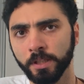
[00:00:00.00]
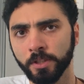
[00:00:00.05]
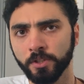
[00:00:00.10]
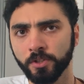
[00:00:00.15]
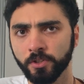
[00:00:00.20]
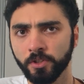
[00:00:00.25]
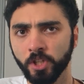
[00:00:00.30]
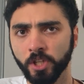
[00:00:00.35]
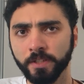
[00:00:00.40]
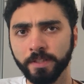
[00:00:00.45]

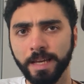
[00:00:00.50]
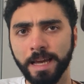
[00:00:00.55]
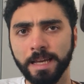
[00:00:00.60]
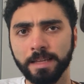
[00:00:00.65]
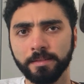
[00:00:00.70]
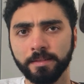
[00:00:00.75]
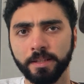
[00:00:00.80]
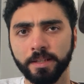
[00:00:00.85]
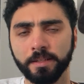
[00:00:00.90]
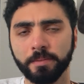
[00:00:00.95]
just
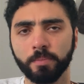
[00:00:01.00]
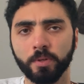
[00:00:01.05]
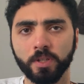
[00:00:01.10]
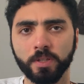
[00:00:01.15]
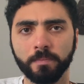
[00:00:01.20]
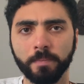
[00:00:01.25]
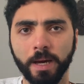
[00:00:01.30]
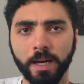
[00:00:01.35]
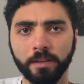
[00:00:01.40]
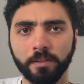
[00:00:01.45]
as this
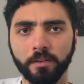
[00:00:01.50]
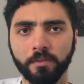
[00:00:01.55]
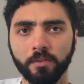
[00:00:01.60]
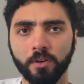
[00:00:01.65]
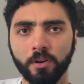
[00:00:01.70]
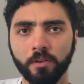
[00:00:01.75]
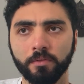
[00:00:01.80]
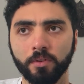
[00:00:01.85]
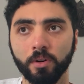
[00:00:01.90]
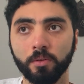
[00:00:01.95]
perspective
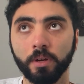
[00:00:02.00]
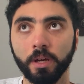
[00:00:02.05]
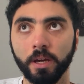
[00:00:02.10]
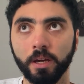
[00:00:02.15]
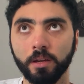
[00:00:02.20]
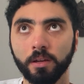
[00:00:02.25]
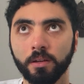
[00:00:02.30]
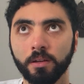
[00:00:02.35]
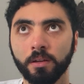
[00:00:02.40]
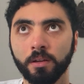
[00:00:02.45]
of,
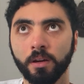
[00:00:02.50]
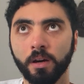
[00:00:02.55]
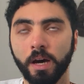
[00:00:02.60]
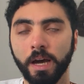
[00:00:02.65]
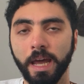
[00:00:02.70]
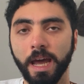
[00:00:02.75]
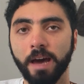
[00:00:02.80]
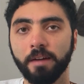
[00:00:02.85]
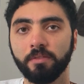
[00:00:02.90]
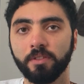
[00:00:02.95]
okay, I
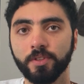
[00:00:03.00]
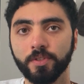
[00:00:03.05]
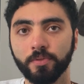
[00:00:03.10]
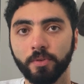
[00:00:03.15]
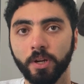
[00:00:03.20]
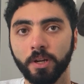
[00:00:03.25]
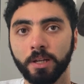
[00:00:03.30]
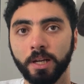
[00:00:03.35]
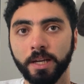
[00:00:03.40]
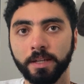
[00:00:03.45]
have this
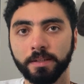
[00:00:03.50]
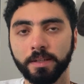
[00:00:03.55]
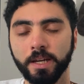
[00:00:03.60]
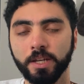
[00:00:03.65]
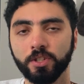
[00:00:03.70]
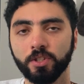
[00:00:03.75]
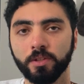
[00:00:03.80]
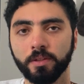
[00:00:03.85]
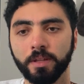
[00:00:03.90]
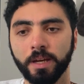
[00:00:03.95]

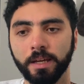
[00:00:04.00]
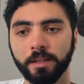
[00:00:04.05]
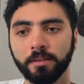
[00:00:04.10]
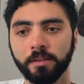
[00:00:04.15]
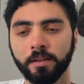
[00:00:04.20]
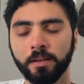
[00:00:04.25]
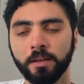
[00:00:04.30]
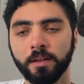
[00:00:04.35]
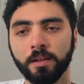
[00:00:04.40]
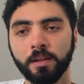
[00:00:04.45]
realization that
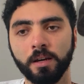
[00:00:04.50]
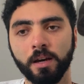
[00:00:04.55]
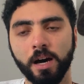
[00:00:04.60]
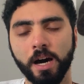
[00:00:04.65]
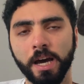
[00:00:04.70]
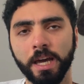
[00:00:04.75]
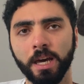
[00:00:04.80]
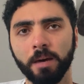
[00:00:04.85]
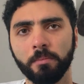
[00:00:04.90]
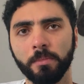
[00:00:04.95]

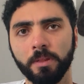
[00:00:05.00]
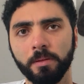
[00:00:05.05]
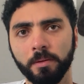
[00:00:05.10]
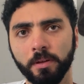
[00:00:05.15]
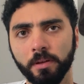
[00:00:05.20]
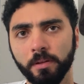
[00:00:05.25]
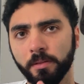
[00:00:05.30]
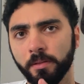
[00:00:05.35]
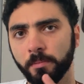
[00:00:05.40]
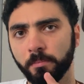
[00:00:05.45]
I am
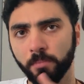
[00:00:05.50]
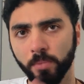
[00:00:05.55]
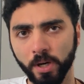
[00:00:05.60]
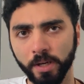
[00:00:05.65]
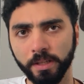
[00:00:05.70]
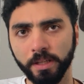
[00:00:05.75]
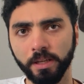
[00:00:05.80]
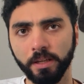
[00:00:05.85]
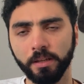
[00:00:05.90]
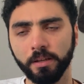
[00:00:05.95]
the
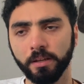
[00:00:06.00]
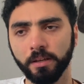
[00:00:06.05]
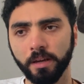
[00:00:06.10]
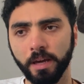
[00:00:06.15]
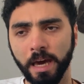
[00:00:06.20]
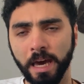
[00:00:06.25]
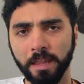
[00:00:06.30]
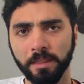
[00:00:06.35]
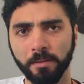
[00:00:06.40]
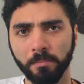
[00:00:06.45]
body
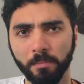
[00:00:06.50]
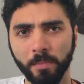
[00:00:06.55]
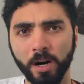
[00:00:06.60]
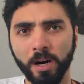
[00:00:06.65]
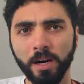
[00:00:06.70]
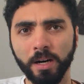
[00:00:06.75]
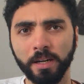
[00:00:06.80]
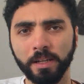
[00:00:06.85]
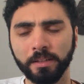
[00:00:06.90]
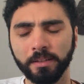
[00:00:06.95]
and the
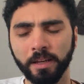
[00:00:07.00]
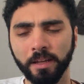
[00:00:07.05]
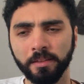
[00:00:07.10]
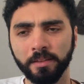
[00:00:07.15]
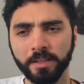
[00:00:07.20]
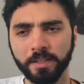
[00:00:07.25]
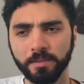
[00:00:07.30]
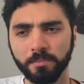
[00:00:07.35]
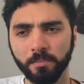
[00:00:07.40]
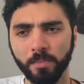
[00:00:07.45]
mind, and
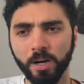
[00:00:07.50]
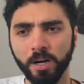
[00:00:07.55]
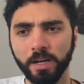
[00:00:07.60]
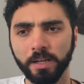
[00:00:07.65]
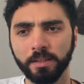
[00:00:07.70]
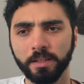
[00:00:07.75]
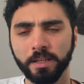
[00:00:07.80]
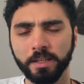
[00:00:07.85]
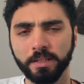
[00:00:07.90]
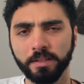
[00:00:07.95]
this
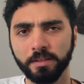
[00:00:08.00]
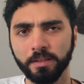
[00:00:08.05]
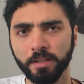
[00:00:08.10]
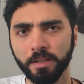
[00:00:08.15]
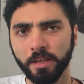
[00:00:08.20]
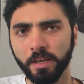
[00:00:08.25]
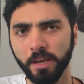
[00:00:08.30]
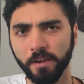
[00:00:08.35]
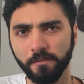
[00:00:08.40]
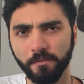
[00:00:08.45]
mind is
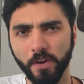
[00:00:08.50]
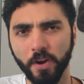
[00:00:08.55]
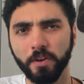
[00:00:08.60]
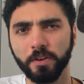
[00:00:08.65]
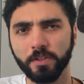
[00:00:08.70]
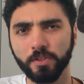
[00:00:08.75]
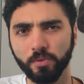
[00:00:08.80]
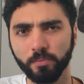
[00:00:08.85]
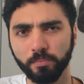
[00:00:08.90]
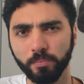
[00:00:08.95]
a very
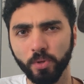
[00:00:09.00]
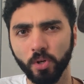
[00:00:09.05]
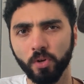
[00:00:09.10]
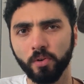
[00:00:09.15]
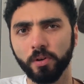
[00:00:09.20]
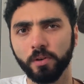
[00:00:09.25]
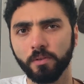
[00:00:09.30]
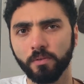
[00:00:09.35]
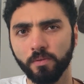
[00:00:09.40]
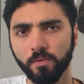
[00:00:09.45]

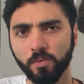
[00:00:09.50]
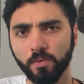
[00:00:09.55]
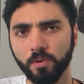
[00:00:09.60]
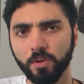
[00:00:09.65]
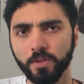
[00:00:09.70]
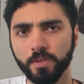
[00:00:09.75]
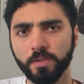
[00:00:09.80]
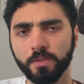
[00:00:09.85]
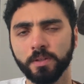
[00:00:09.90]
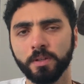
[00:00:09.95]
superior
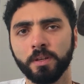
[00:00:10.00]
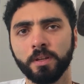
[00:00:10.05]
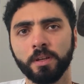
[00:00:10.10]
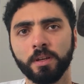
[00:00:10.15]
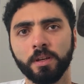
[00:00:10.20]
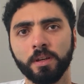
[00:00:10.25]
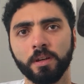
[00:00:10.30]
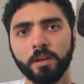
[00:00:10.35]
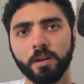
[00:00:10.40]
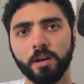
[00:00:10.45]
force
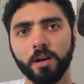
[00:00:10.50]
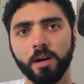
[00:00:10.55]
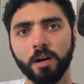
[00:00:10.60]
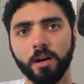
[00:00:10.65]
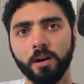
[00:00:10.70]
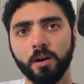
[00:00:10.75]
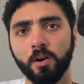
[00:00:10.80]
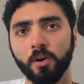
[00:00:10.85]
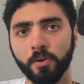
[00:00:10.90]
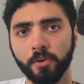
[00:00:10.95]

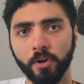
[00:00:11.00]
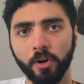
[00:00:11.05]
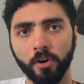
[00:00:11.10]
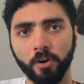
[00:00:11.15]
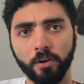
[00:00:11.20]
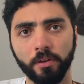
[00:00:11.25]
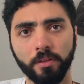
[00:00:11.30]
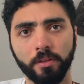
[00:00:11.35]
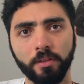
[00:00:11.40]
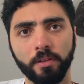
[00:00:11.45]
on
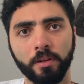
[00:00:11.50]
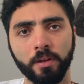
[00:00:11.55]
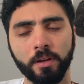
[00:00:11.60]
earth.